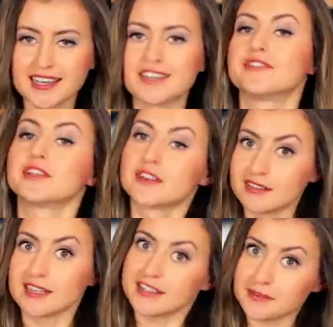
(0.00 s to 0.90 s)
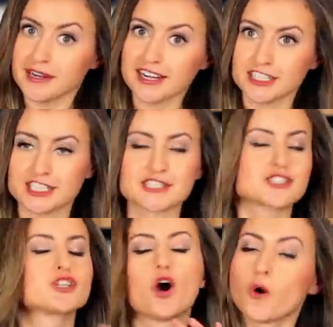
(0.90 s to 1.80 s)
And if you don't like
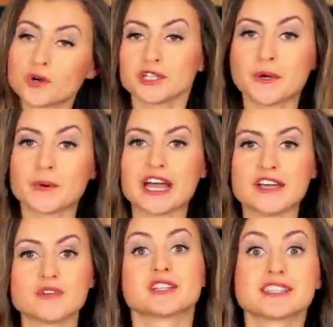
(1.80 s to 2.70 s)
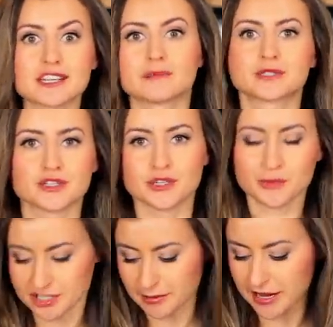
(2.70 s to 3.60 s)
radishes, totally okay. You can substitute
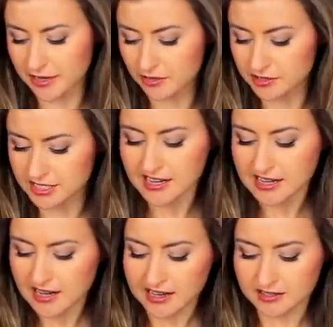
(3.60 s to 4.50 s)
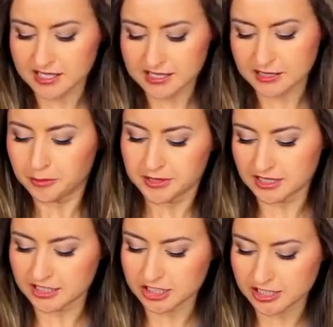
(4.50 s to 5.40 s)
with tomatoes. It'll still be
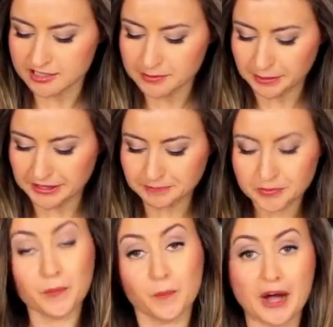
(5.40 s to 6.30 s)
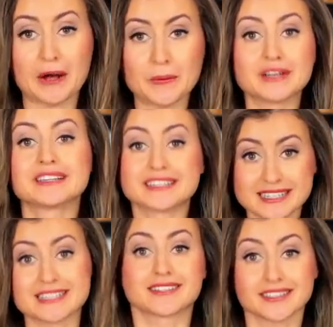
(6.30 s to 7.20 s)
delicious, but wow,
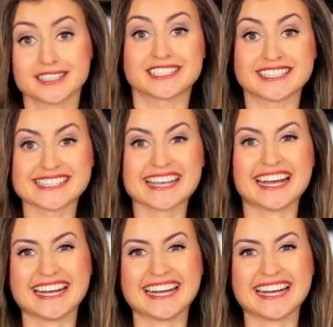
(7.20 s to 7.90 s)
this is delicious.